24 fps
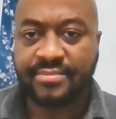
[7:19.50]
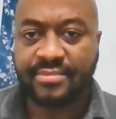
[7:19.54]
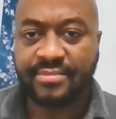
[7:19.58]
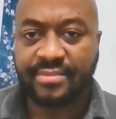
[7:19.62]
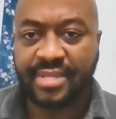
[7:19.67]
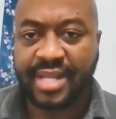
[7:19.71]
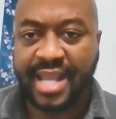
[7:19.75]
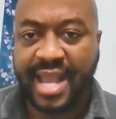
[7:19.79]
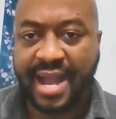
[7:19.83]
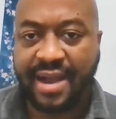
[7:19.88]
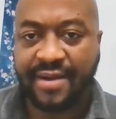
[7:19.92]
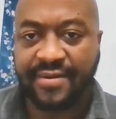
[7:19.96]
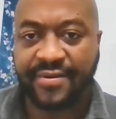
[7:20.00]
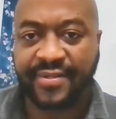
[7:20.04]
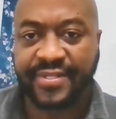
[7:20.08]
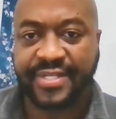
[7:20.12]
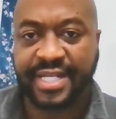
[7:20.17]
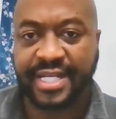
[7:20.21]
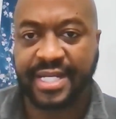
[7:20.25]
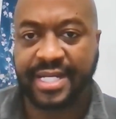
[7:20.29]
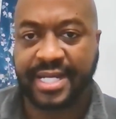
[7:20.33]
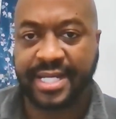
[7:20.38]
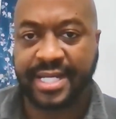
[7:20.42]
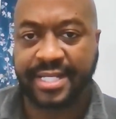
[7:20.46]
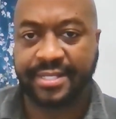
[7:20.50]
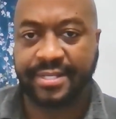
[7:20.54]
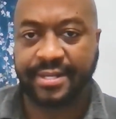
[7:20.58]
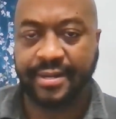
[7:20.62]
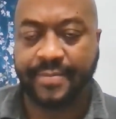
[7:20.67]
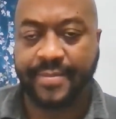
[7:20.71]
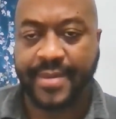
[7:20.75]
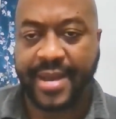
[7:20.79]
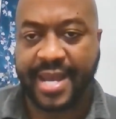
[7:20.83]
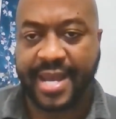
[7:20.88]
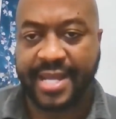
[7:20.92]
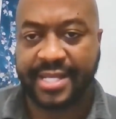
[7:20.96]
I was sitting next to the
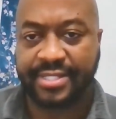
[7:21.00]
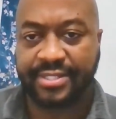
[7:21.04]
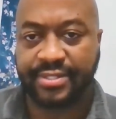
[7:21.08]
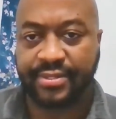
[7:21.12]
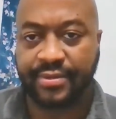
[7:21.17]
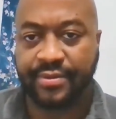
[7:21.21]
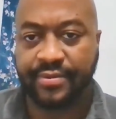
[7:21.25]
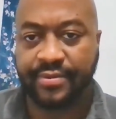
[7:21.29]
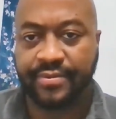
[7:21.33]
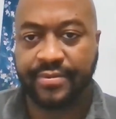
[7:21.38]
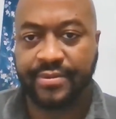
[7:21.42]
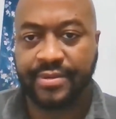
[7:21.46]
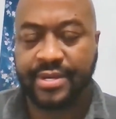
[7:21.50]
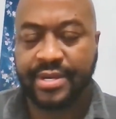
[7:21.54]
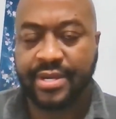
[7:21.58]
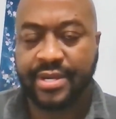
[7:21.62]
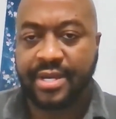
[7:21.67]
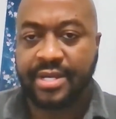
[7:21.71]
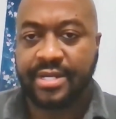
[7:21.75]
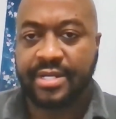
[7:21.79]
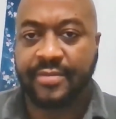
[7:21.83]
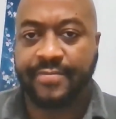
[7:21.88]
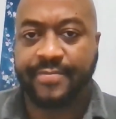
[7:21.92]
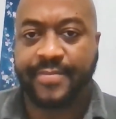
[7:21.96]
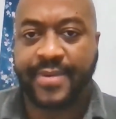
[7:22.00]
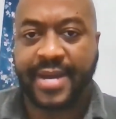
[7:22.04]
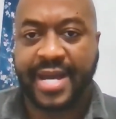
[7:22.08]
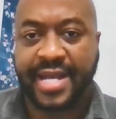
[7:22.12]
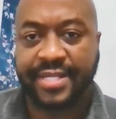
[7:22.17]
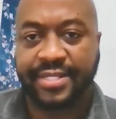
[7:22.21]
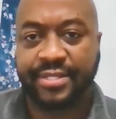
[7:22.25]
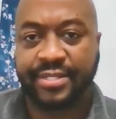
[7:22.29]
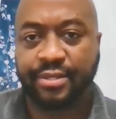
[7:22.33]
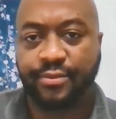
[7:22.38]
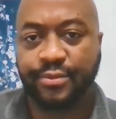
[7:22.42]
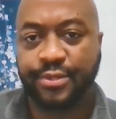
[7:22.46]
pastor. The
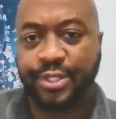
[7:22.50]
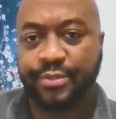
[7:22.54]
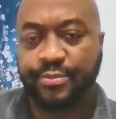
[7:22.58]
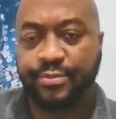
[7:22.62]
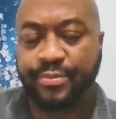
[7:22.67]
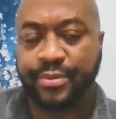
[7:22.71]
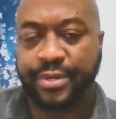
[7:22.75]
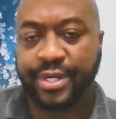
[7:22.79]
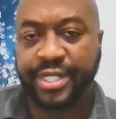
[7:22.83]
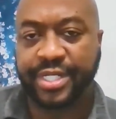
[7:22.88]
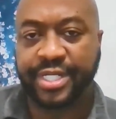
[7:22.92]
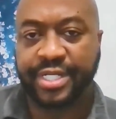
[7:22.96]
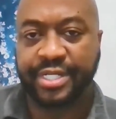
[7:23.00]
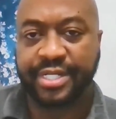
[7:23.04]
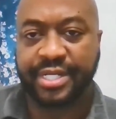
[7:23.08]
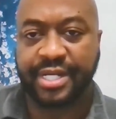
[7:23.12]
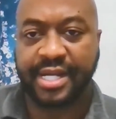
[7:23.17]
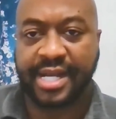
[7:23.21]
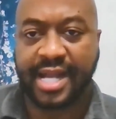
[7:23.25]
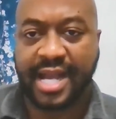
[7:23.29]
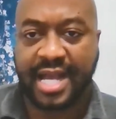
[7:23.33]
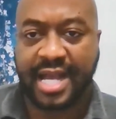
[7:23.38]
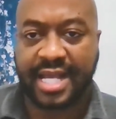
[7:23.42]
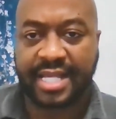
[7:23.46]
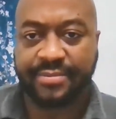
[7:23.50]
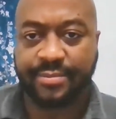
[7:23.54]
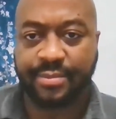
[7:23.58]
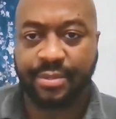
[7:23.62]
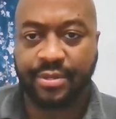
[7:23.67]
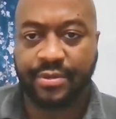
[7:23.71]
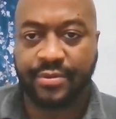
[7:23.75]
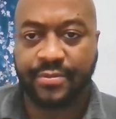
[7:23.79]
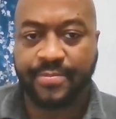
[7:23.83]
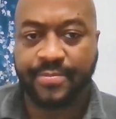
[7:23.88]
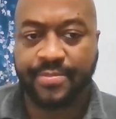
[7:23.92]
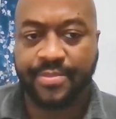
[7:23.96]
pastor was preaching the
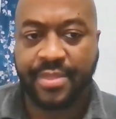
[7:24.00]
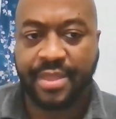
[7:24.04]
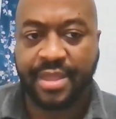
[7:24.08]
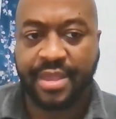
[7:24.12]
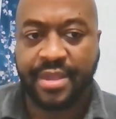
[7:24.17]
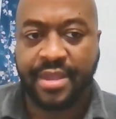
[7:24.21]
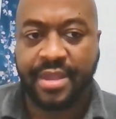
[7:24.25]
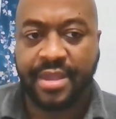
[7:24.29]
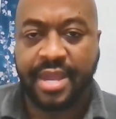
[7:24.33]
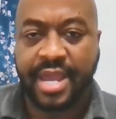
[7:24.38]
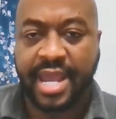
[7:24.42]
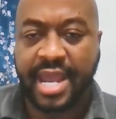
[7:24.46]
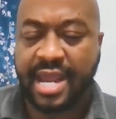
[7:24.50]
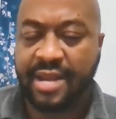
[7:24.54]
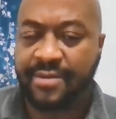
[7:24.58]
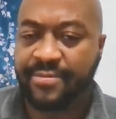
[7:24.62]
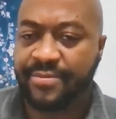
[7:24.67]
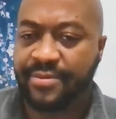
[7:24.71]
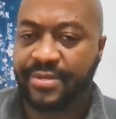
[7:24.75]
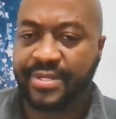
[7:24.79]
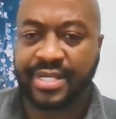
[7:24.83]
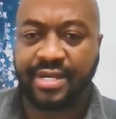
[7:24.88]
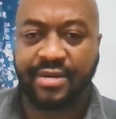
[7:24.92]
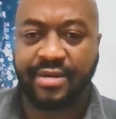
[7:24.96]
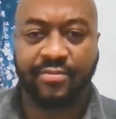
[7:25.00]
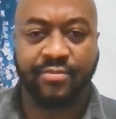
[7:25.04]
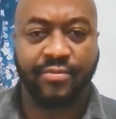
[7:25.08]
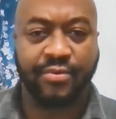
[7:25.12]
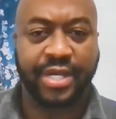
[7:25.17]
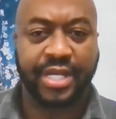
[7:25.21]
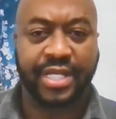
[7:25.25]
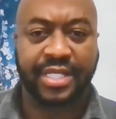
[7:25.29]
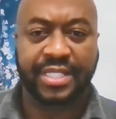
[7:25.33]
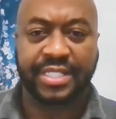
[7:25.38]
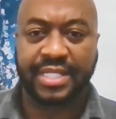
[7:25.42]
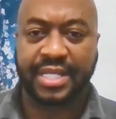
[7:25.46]
gospel, and for some
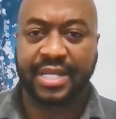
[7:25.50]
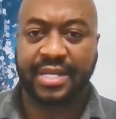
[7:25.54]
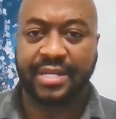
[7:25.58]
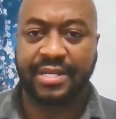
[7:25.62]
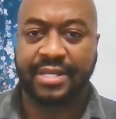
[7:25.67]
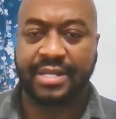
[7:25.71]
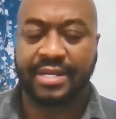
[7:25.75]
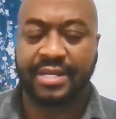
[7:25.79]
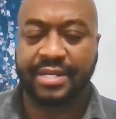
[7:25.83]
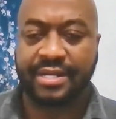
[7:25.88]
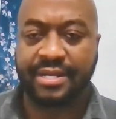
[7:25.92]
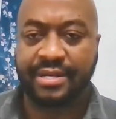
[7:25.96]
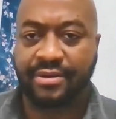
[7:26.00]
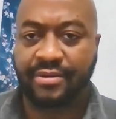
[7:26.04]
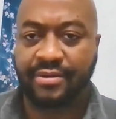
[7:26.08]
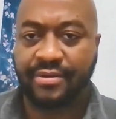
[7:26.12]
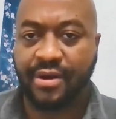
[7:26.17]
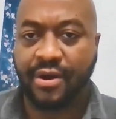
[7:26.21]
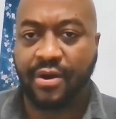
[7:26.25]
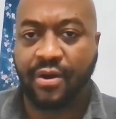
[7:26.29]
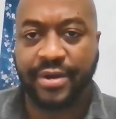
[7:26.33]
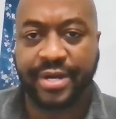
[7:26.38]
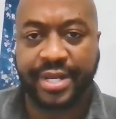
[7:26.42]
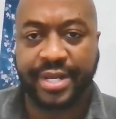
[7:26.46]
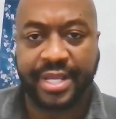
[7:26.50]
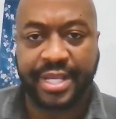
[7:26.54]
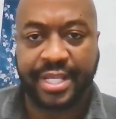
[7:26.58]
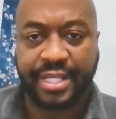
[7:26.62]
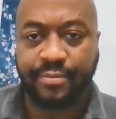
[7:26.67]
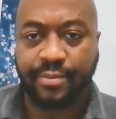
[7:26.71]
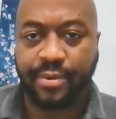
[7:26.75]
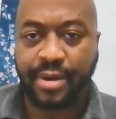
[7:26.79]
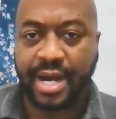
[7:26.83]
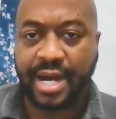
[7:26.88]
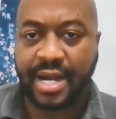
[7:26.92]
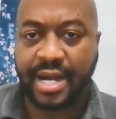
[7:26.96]
reason, the audience
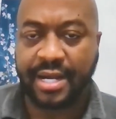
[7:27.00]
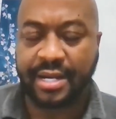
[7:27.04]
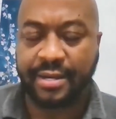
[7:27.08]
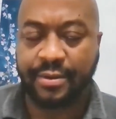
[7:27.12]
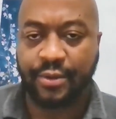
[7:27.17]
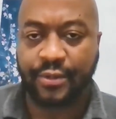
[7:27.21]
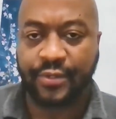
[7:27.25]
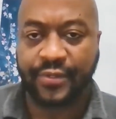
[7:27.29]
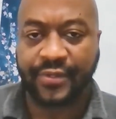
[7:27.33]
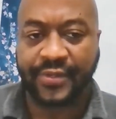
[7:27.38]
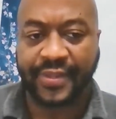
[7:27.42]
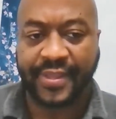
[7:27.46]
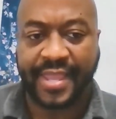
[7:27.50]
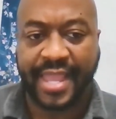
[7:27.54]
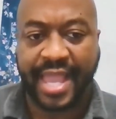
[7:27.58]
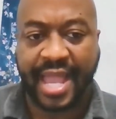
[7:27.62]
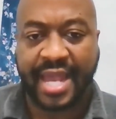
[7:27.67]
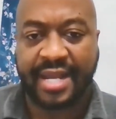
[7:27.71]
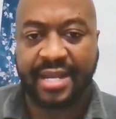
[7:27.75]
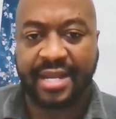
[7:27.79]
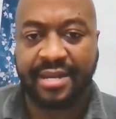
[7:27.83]
party was not